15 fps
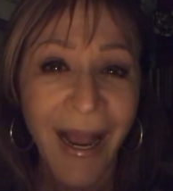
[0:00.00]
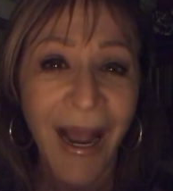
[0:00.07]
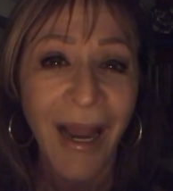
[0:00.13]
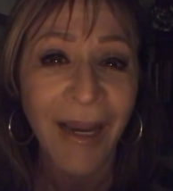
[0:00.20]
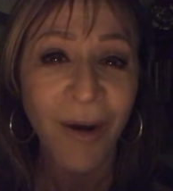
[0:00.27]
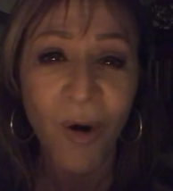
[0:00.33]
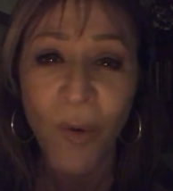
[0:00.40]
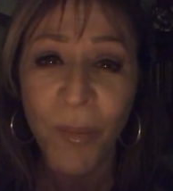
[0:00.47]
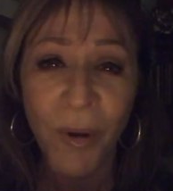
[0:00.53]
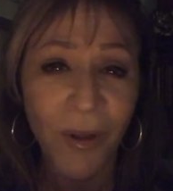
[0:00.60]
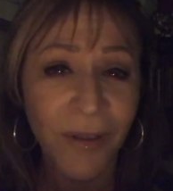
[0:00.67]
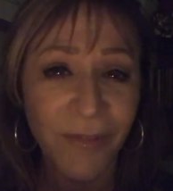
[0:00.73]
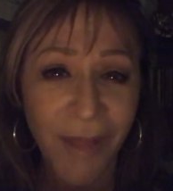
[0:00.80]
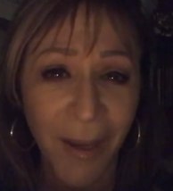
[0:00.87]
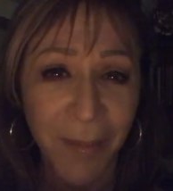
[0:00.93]
I hope
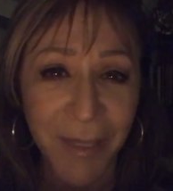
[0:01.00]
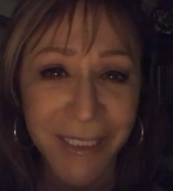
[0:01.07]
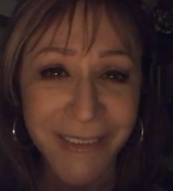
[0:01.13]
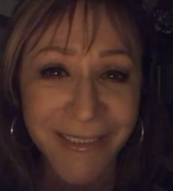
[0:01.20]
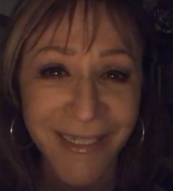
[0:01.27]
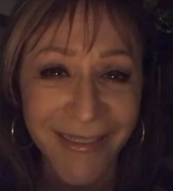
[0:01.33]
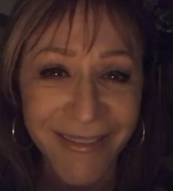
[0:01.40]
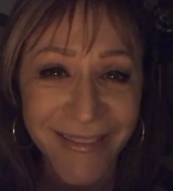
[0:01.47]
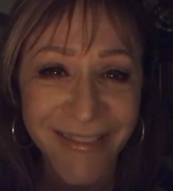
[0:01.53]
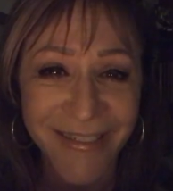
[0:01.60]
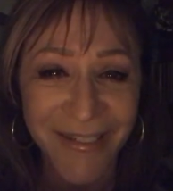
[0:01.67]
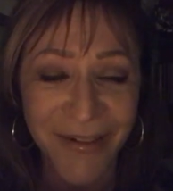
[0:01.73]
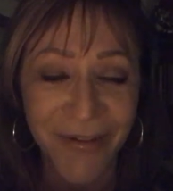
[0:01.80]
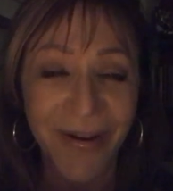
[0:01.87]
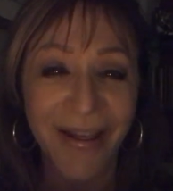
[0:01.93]
all of that makes sense to
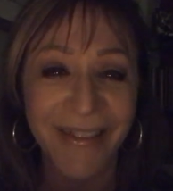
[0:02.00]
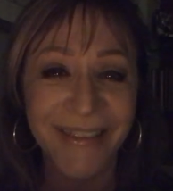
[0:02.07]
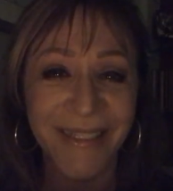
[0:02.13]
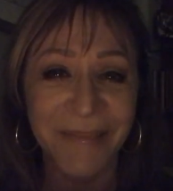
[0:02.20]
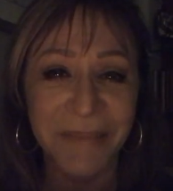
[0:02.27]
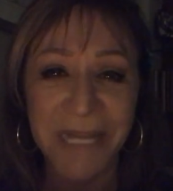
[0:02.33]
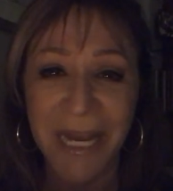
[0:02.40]
you as I'm